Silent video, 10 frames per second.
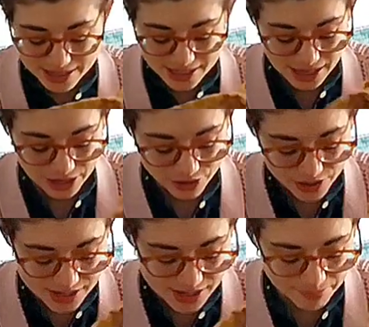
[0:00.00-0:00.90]
I know that
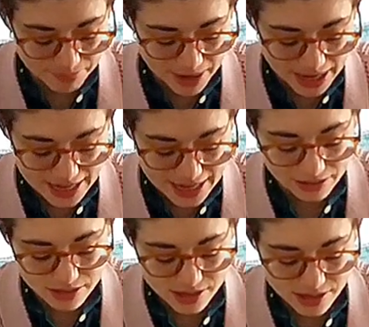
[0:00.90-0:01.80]
somebody
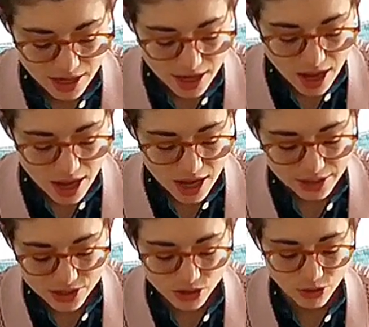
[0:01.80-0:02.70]
else in the
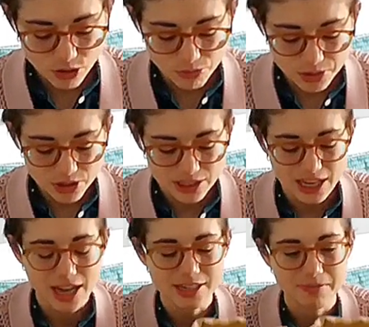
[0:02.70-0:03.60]
sewing community
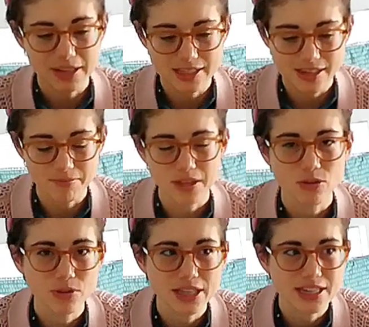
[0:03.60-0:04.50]
has made something
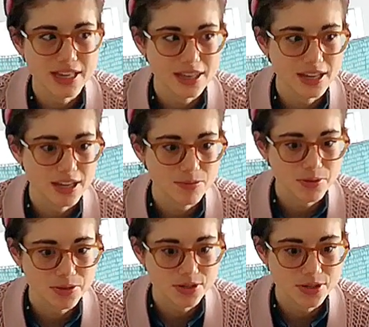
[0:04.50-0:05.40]
with this. I think it
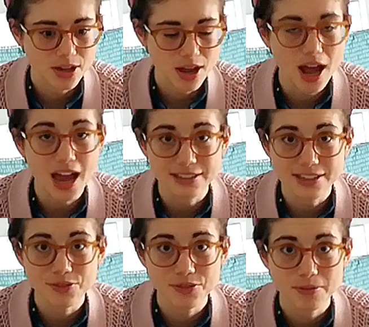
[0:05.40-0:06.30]
was
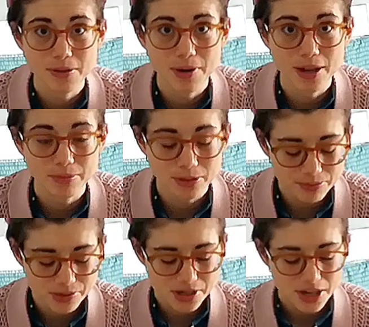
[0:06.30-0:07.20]
Atia from the Bright
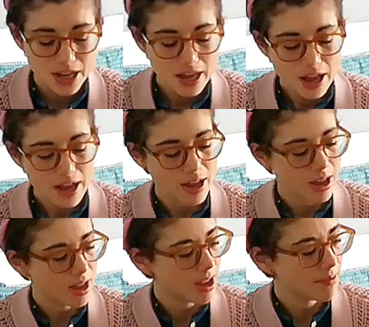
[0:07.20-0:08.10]
Blooms.
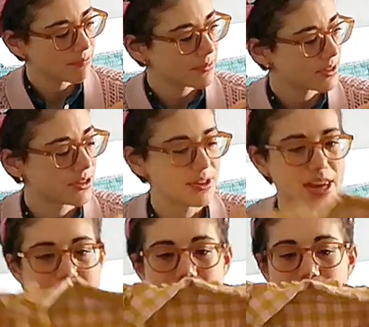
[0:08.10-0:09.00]
So yeah,
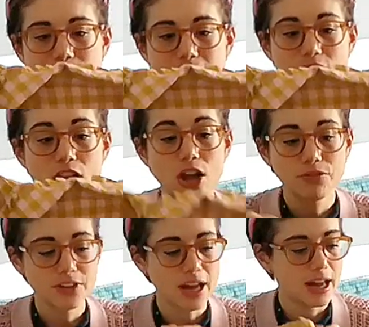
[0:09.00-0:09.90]
this one loved,
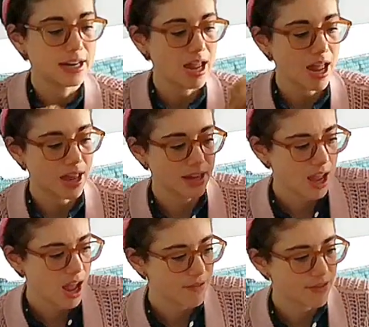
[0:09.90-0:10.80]
and I
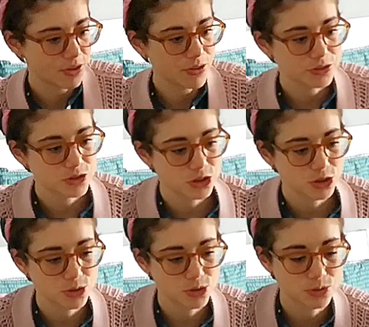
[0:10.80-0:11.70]
have another
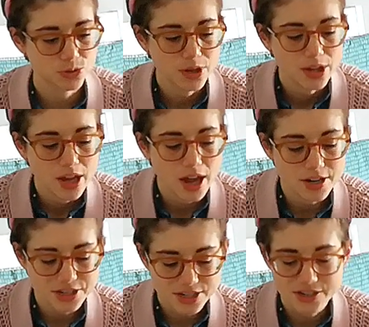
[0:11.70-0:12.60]
two
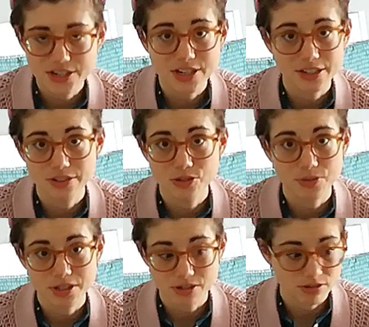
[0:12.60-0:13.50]
Archer shirts,
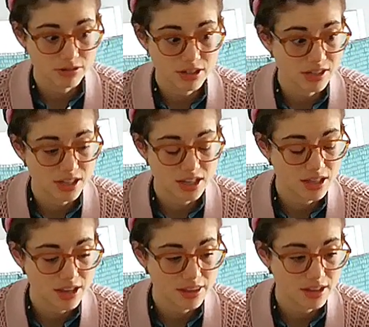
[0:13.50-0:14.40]
which honestly,
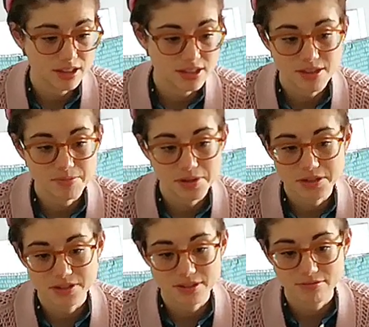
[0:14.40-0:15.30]
I think this is the
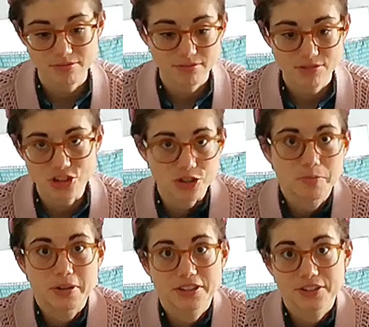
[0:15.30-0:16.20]
best shirt
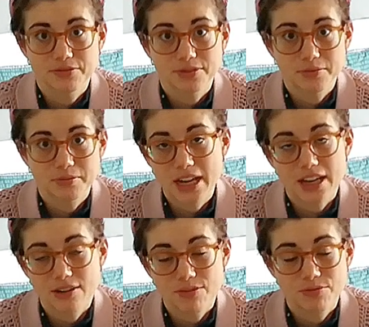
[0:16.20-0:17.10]
pattern for me. I
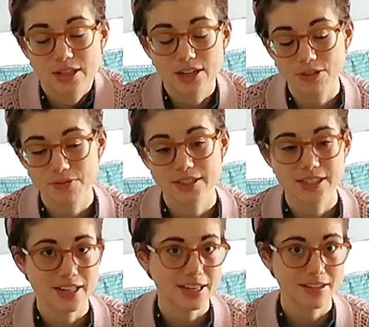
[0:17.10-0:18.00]
really love it. It's
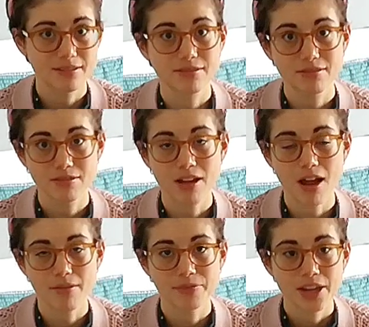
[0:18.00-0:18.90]
like
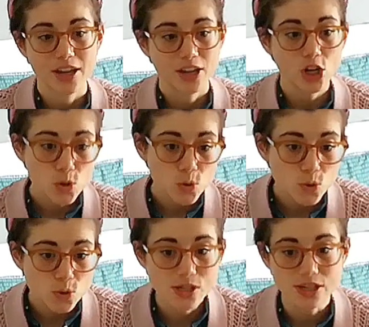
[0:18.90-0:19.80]

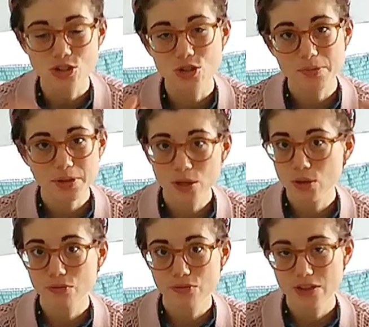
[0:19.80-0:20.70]
loose and super comfy,